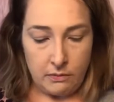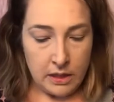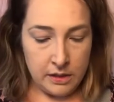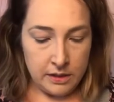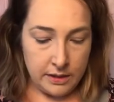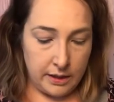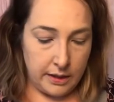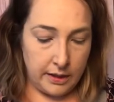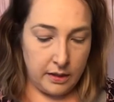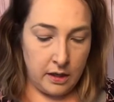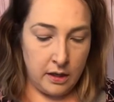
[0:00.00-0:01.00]

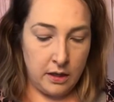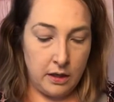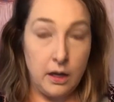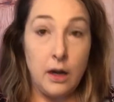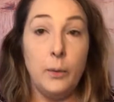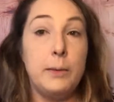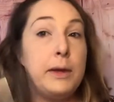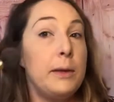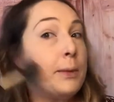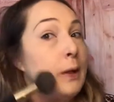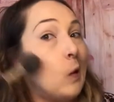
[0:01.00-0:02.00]
Seeing, you know, what
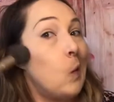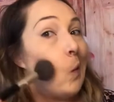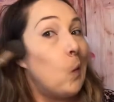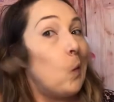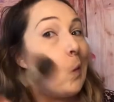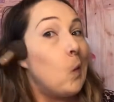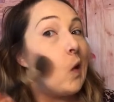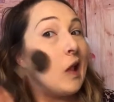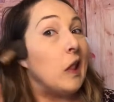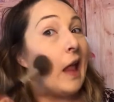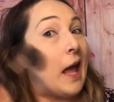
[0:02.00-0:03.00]
people
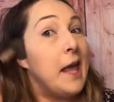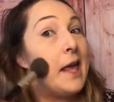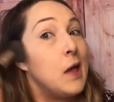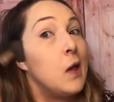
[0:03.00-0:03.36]
like,